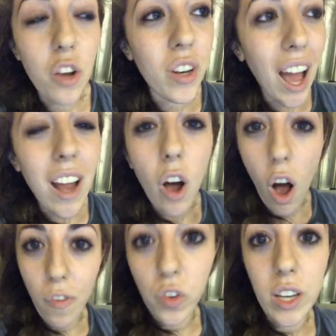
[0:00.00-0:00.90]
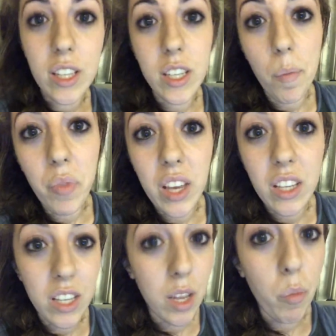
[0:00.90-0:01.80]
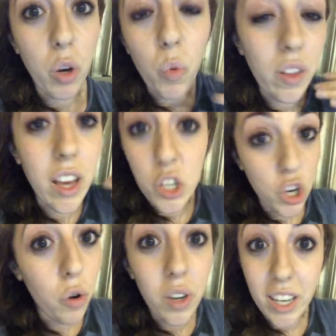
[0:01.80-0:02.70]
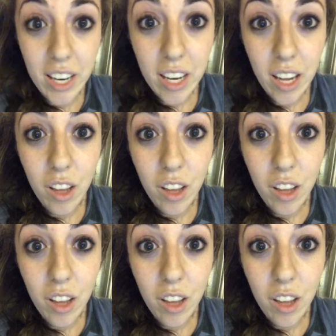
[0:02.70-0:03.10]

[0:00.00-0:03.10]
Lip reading: You're not offering something to someone where they don't need it.